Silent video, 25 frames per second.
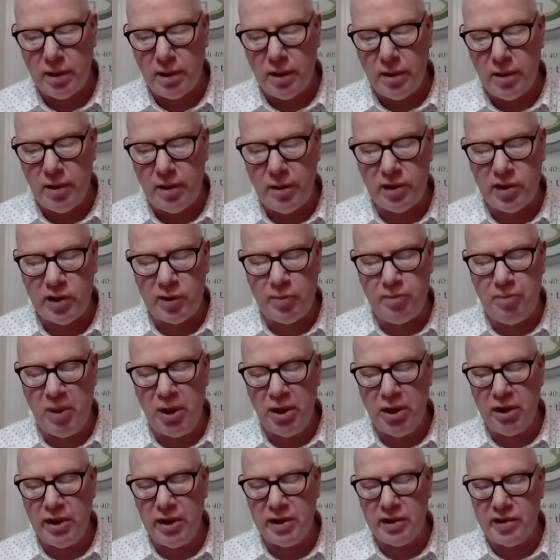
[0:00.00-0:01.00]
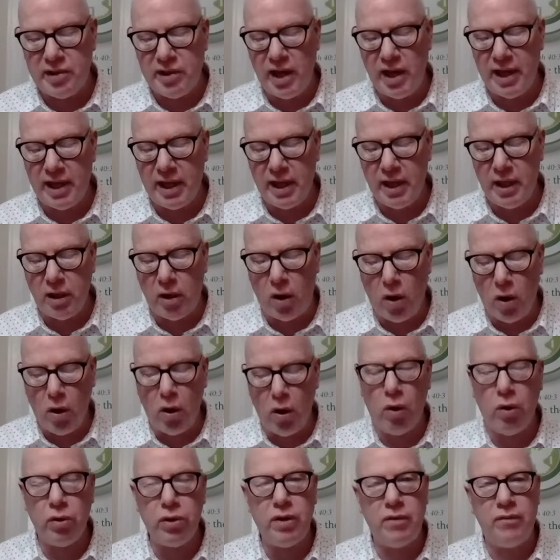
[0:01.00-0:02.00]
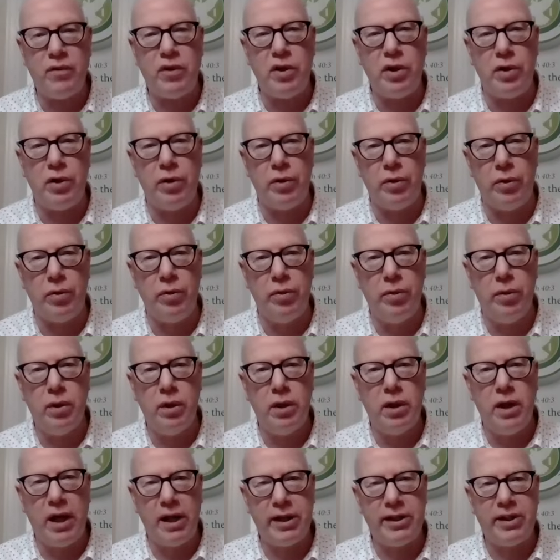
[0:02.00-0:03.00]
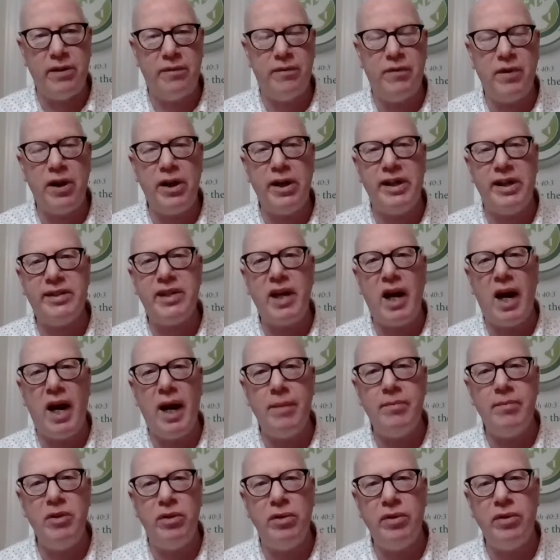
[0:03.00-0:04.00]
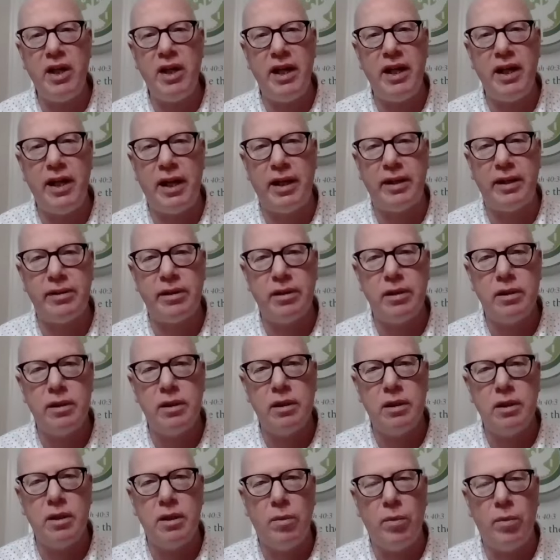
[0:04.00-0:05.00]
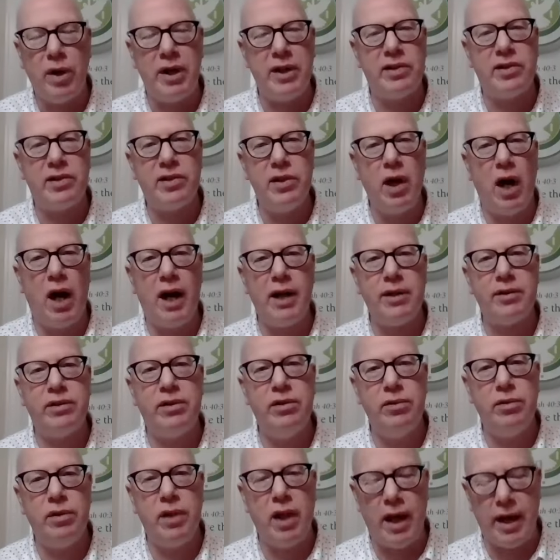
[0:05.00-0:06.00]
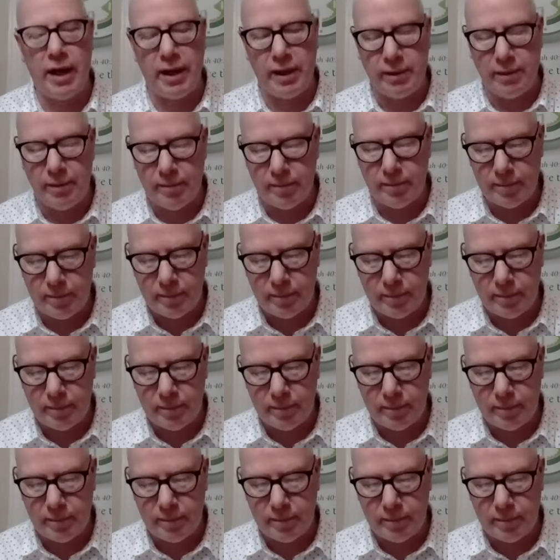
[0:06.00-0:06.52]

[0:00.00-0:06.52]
The Spirit is taking hold of you at the very time you need it when it's not too late.